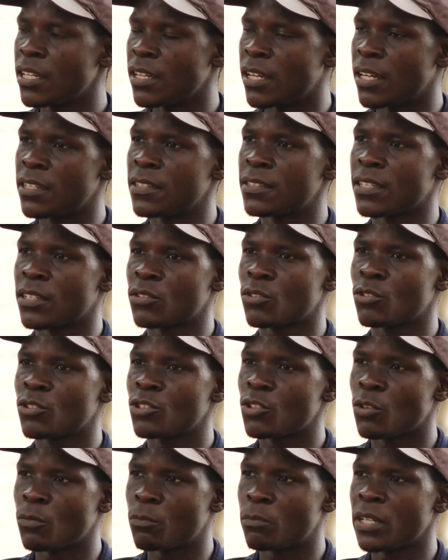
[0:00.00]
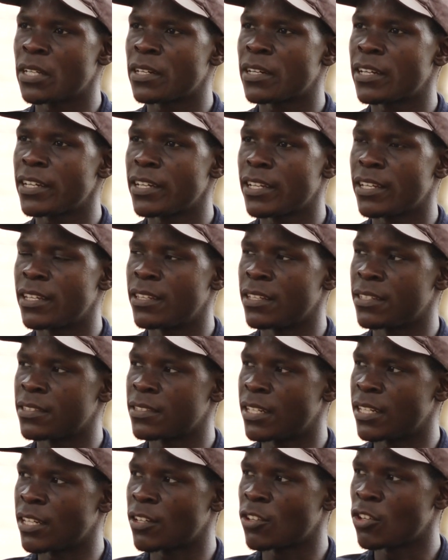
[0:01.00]
there is a social pillar, there is
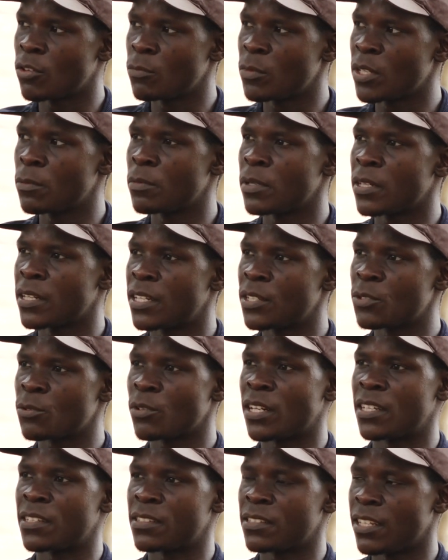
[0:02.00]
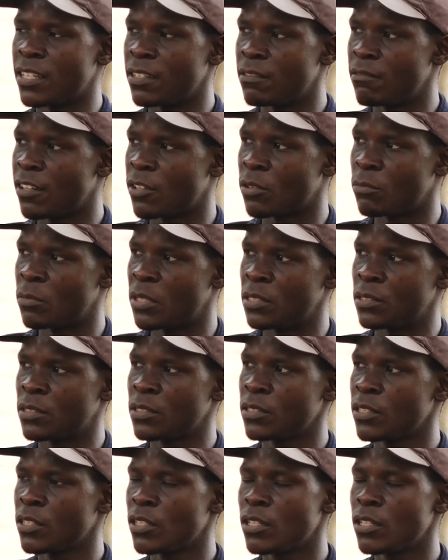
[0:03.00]
an economic pillar as well as the environment.